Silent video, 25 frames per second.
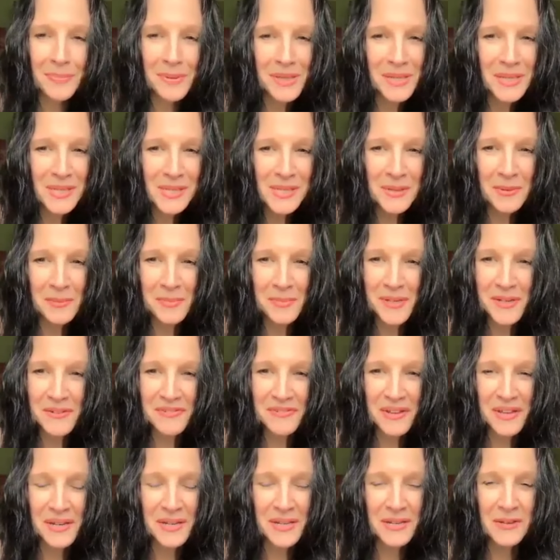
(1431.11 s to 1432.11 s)
Please don't be
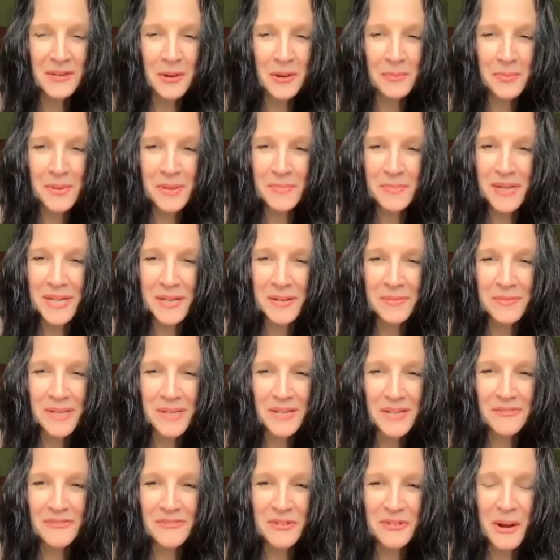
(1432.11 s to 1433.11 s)
offended. Don't be mean to
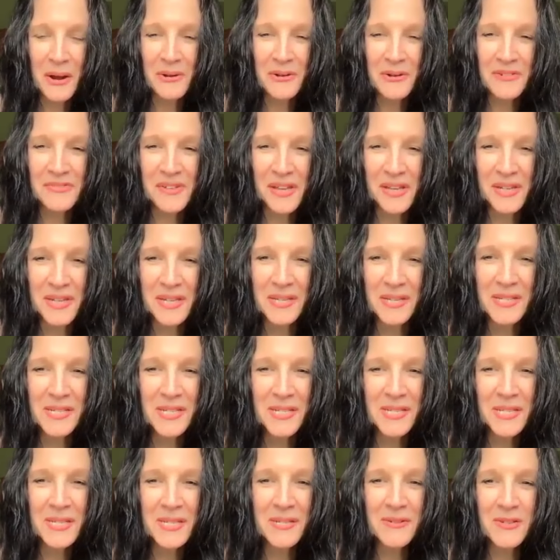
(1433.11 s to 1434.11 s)
me if you are offended.
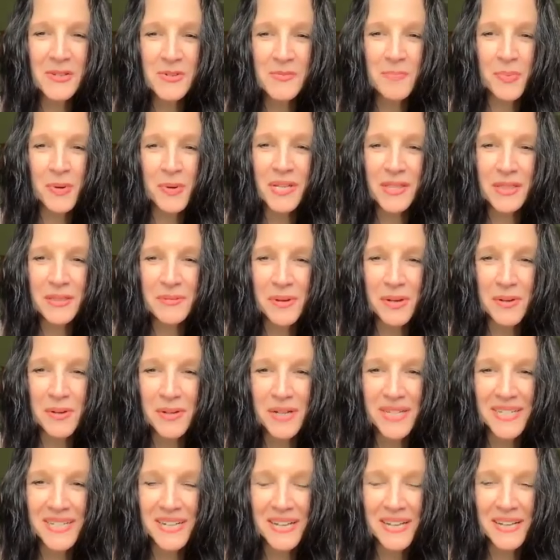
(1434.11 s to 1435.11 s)
Just breathe through
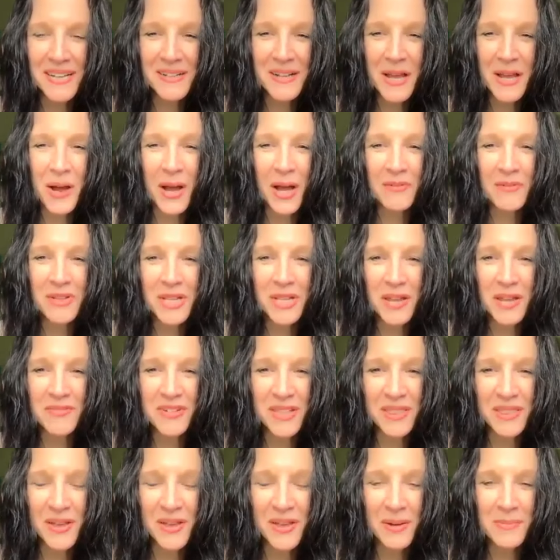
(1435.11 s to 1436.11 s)
it. Have a
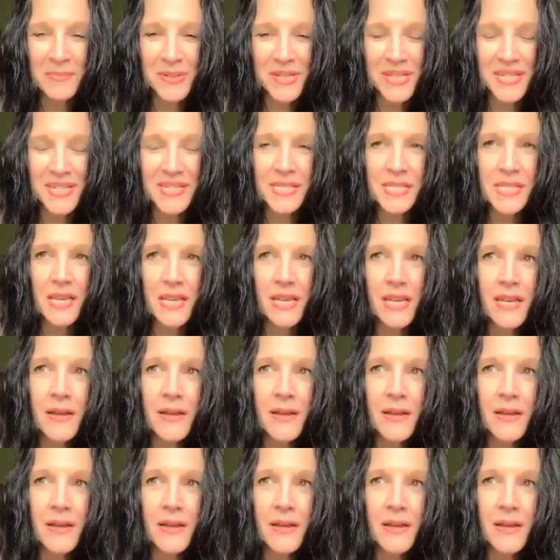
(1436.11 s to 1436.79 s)
loving thought, please.